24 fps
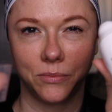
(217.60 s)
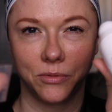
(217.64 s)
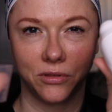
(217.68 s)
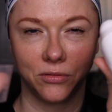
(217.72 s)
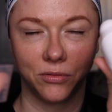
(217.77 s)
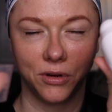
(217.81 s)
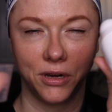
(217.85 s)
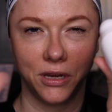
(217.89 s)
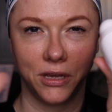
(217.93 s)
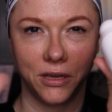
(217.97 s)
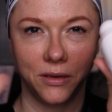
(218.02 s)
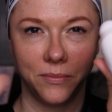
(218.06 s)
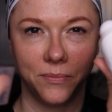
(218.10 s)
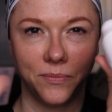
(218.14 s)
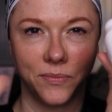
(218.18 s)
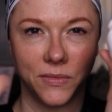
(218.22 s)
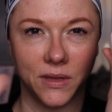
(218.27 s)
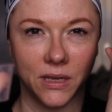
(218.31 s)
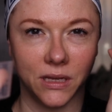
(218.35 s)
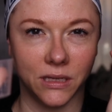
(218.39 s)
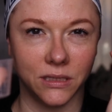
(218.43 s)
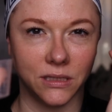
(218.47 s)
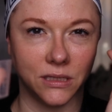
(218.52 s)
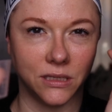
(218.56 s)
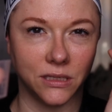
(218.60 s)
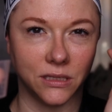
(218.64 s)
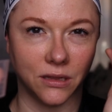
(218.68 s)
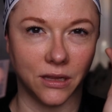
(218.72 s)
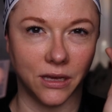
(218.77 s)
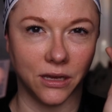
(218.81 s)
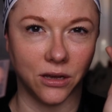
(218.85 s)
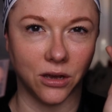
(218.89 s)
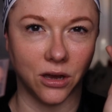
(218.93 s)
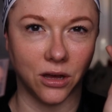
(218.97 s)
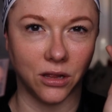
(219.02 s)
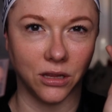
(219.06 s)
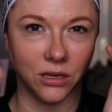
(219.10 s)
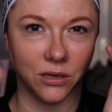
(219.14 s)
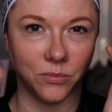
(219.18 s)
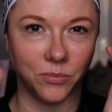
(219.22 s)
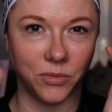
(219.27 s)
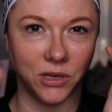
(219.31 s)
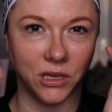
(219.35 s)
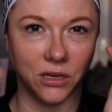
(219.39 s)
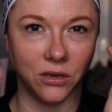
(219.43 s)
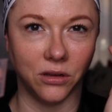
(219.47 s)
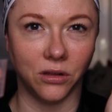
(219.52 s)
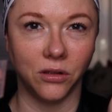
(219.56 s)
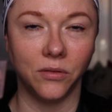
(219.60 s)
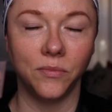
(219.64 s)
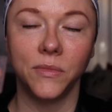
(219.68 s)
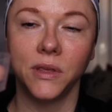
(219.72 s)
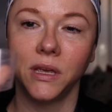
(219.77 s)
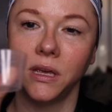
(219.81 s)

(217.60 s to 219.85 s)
3 is this glycolic peel.